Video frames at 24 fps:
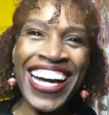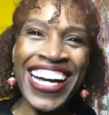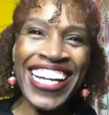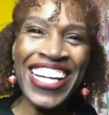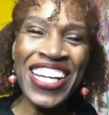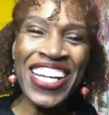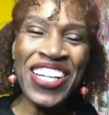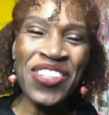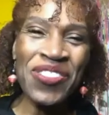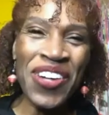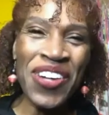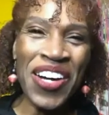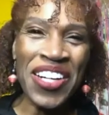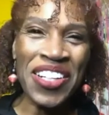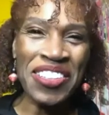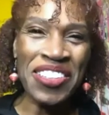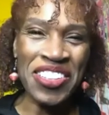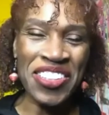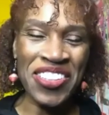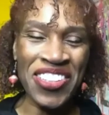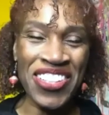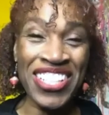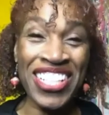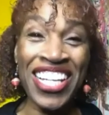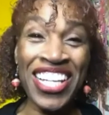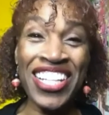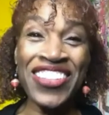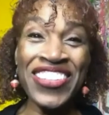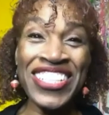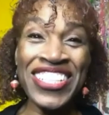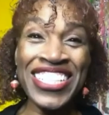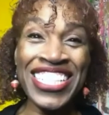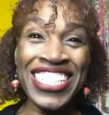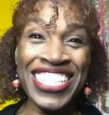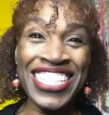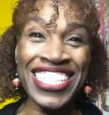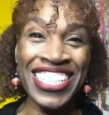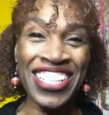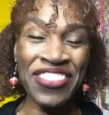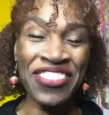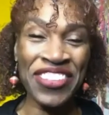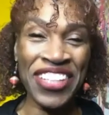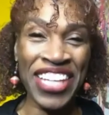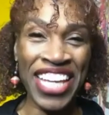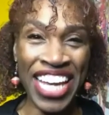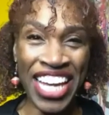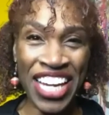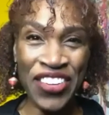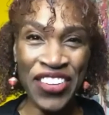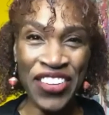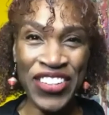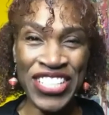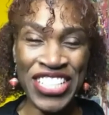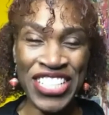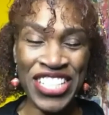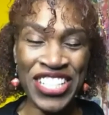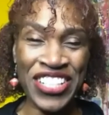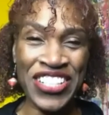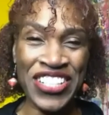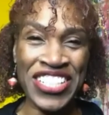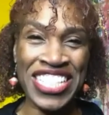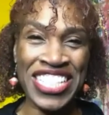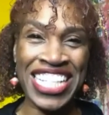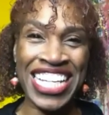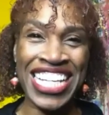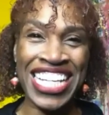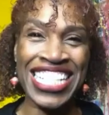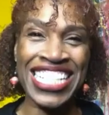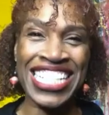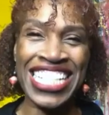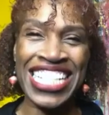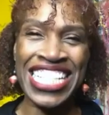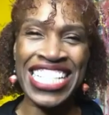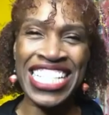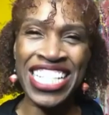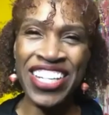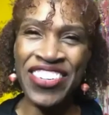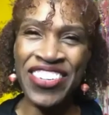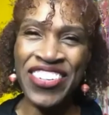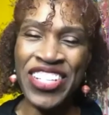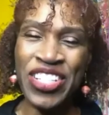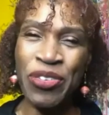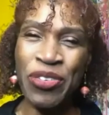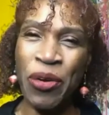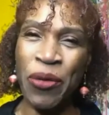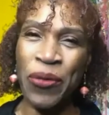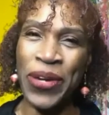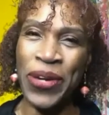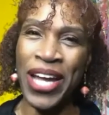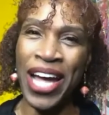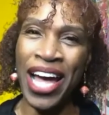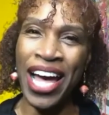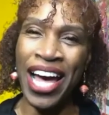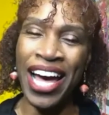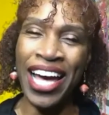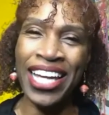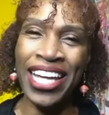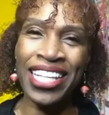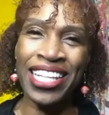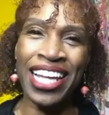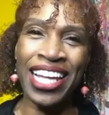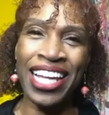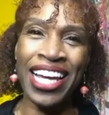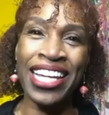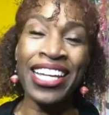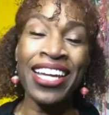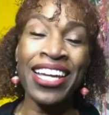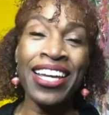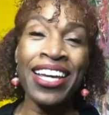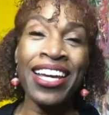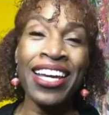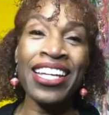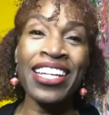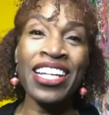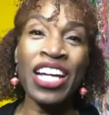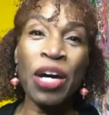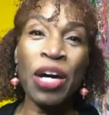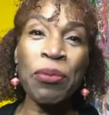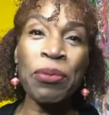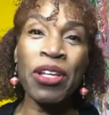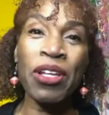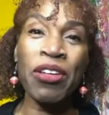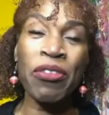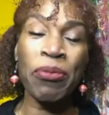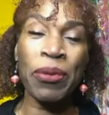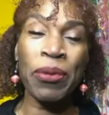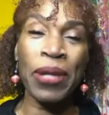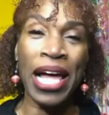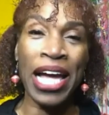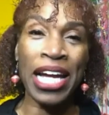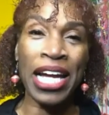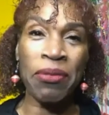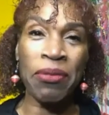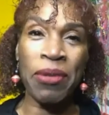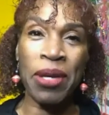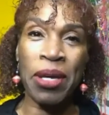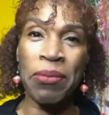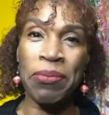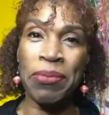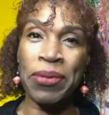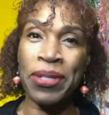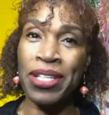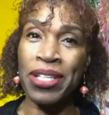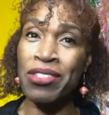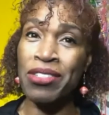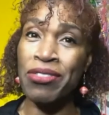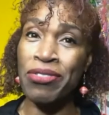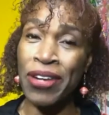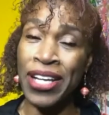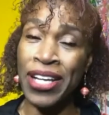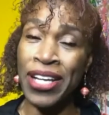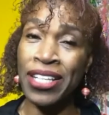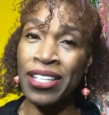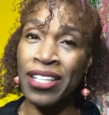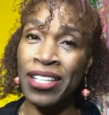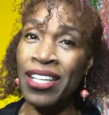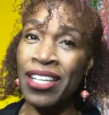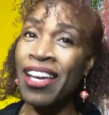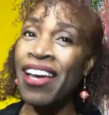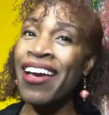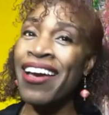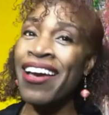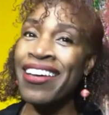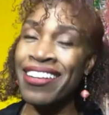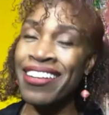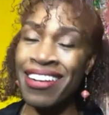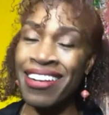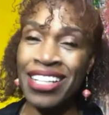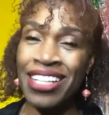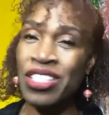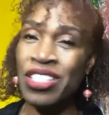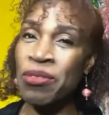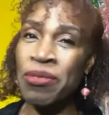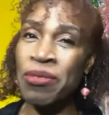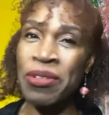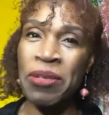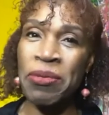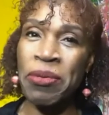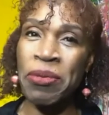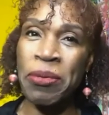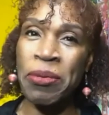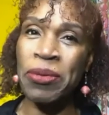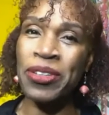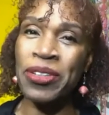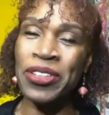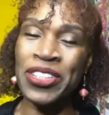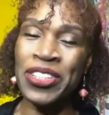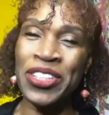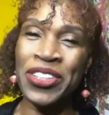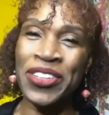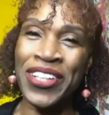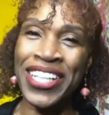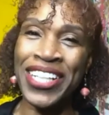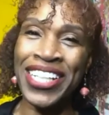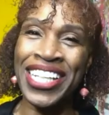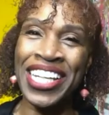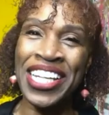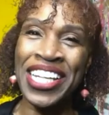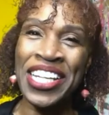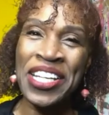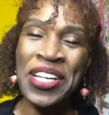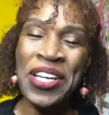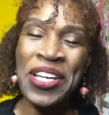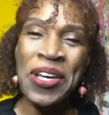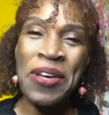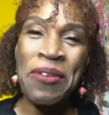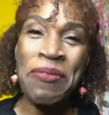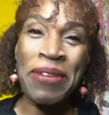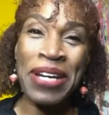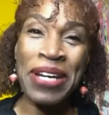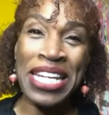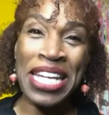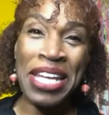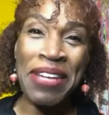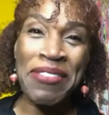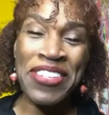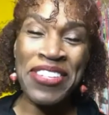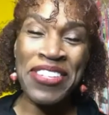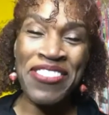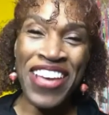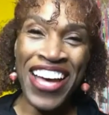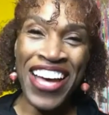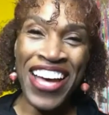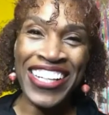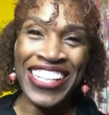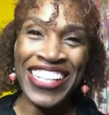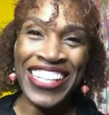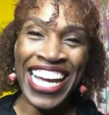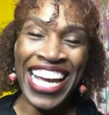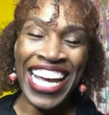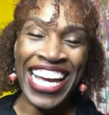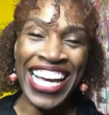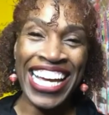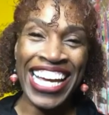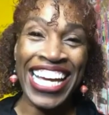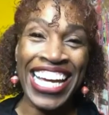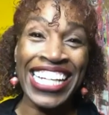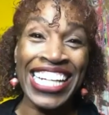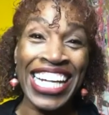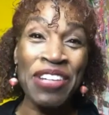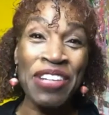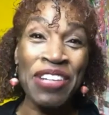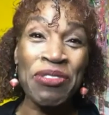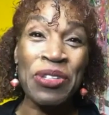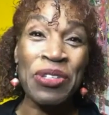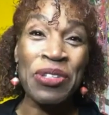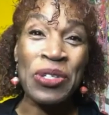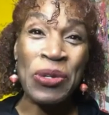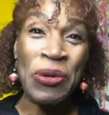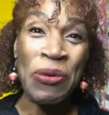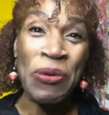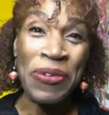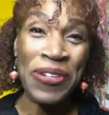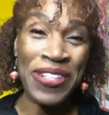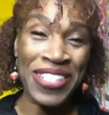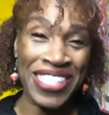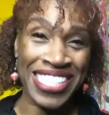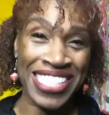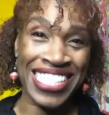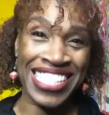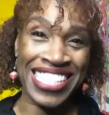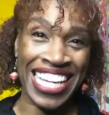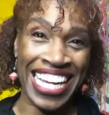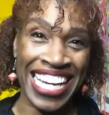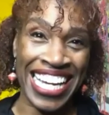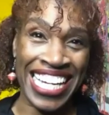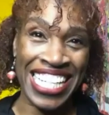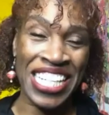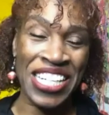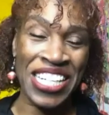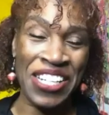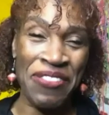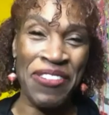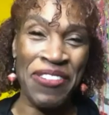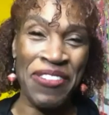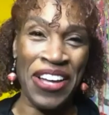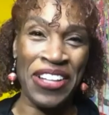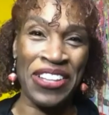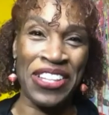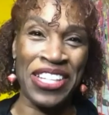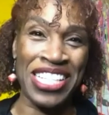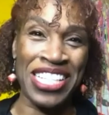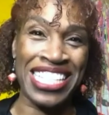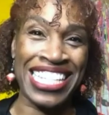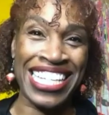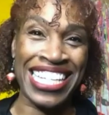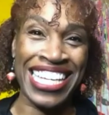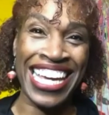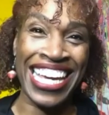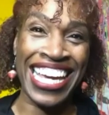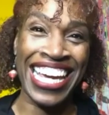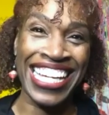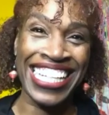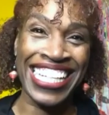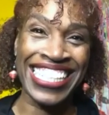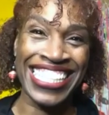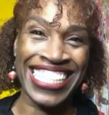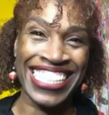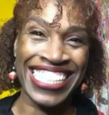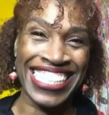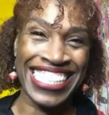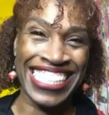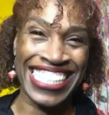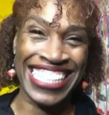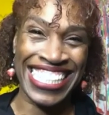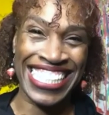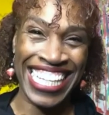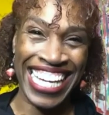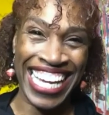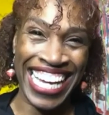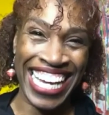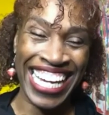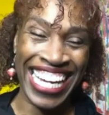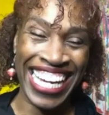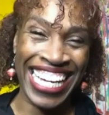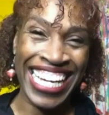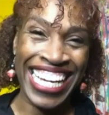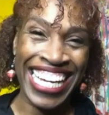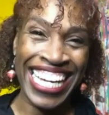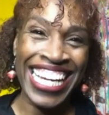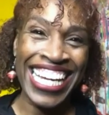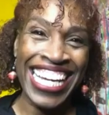and welcome to another edition of King Crush Thursdays, the series where we highlight and uplift Black men because, frankly, not too many people are doing it. My name is Val Gay, and I am super excited about this king today.